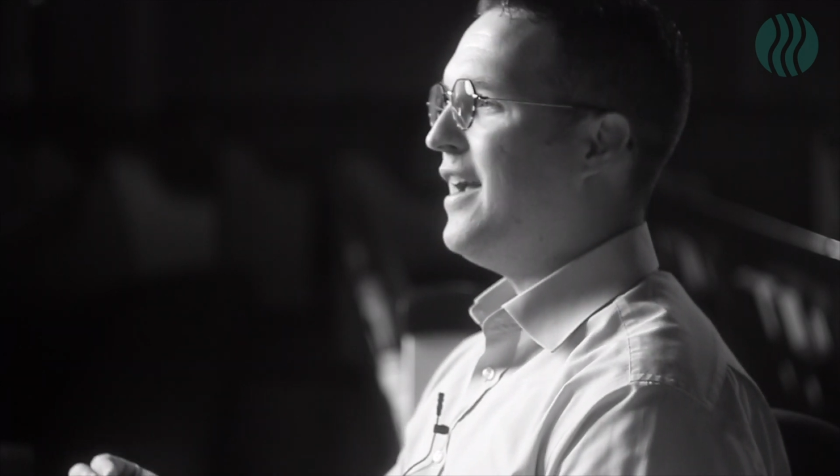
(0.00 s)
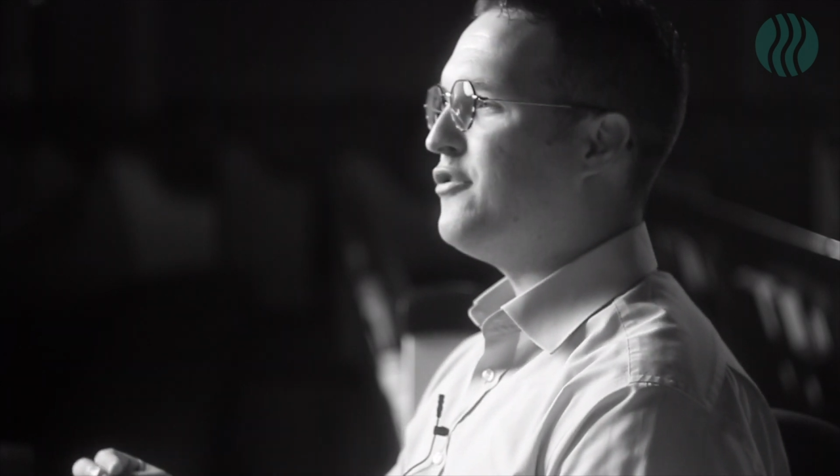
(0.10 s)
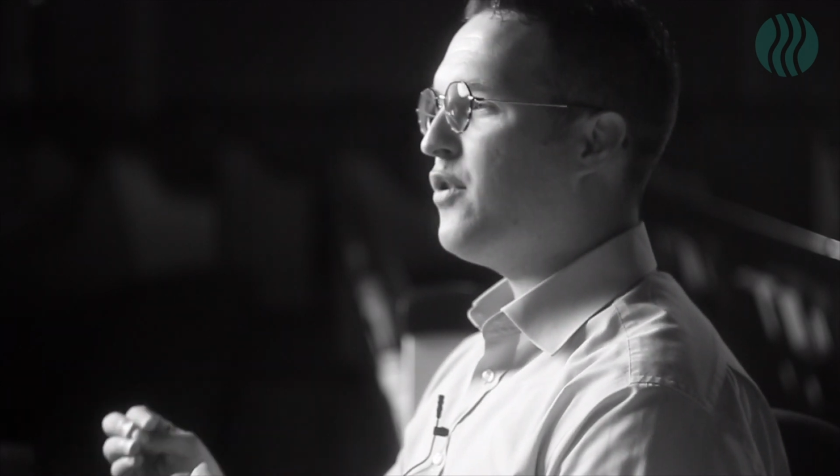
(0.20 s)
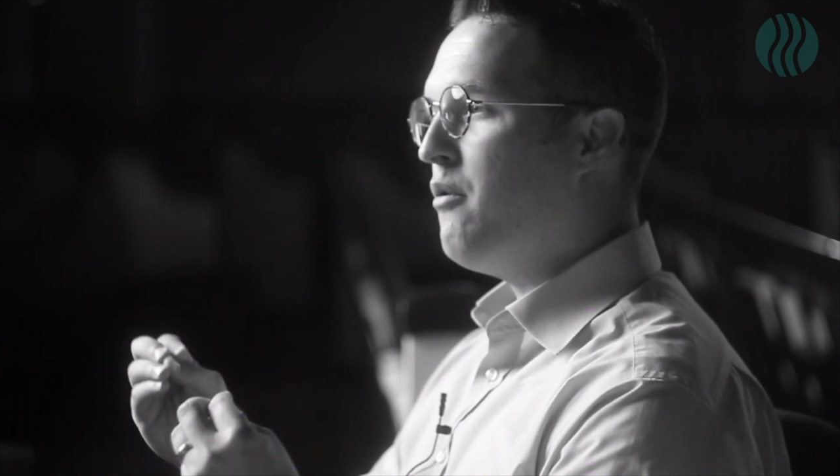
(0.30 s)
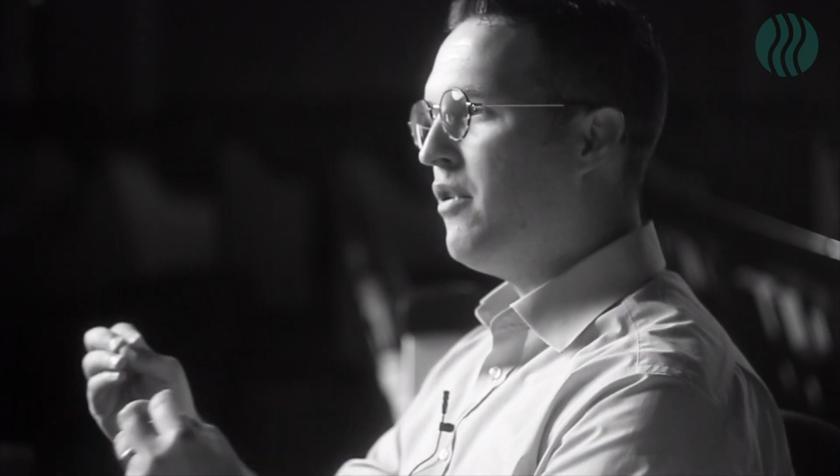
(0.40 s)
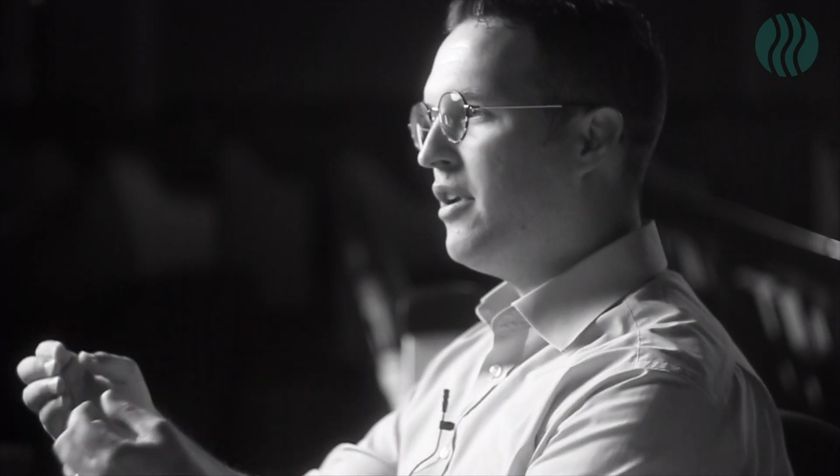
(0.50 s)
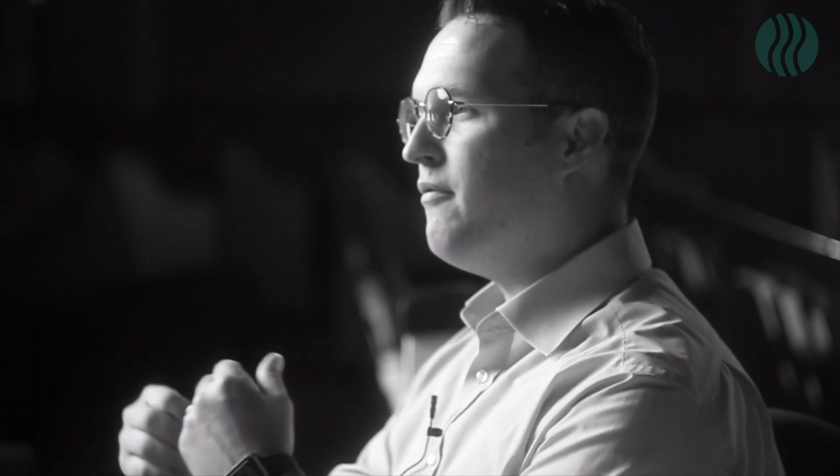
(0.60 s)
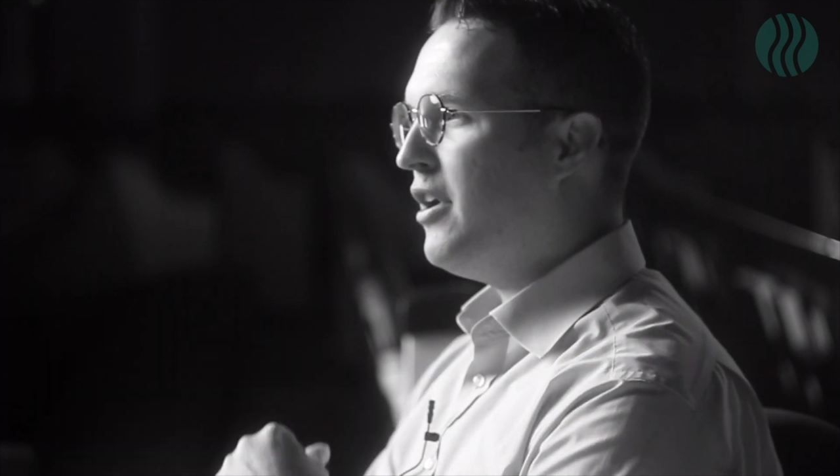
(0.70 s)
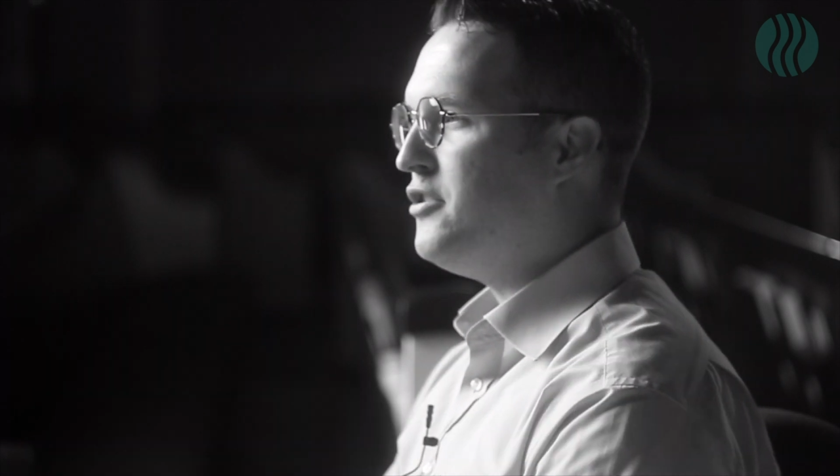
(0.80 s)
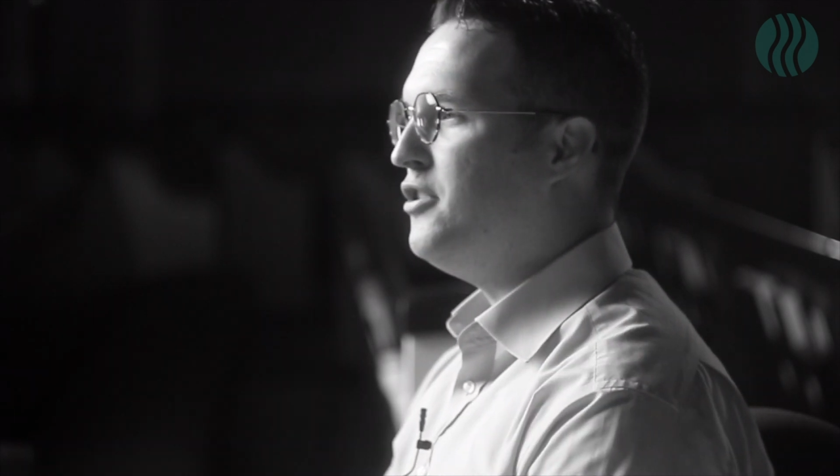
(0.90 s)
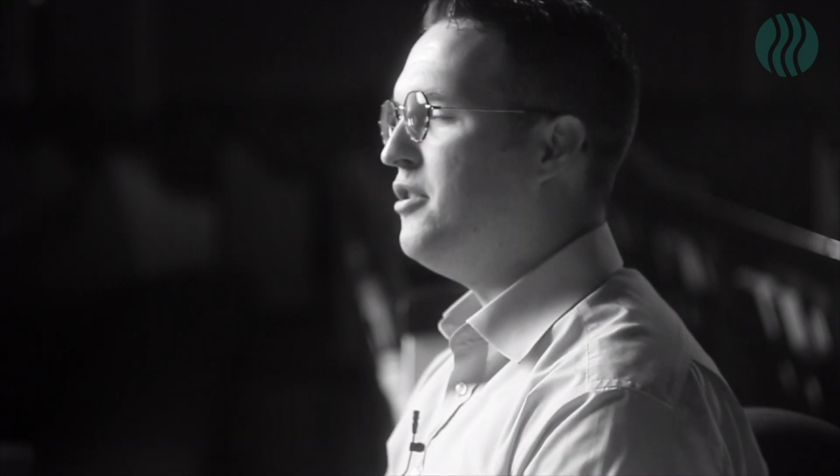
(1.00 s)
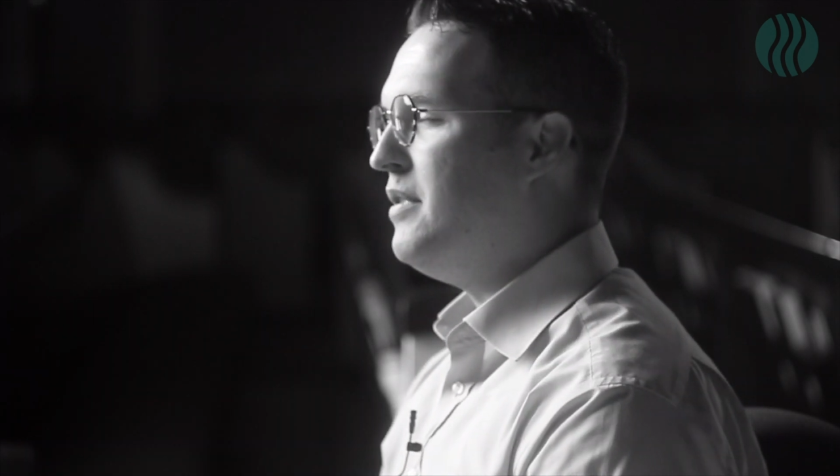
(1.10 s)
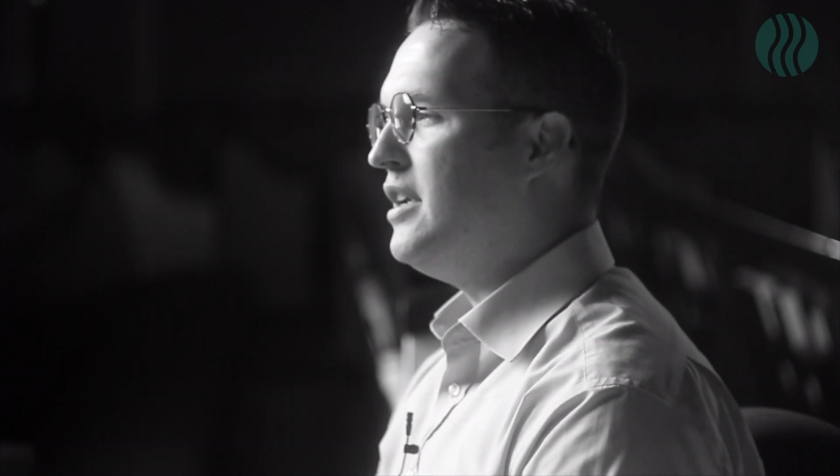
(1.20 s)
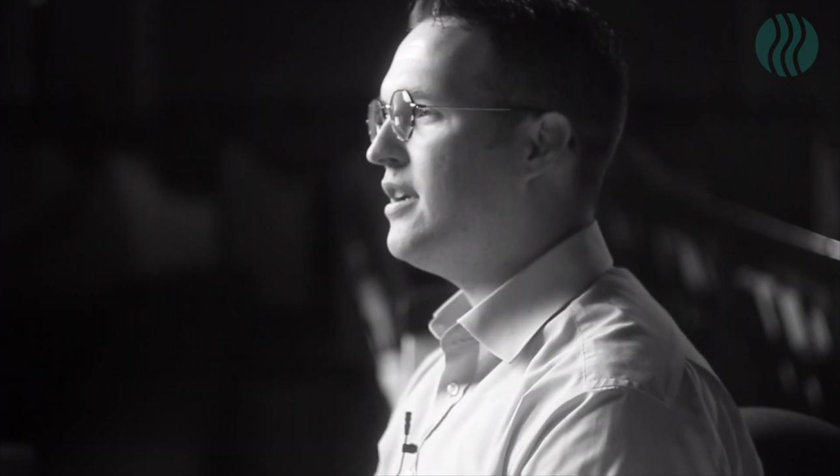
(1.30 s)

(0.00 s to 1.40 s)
And so I want to invite you to